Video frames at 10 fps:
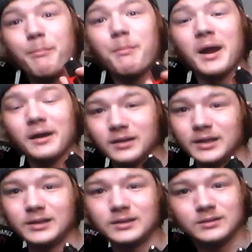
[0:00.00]

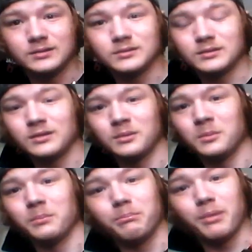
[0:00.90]
barely
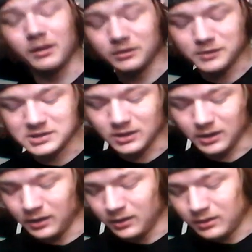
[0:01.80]
fits on it.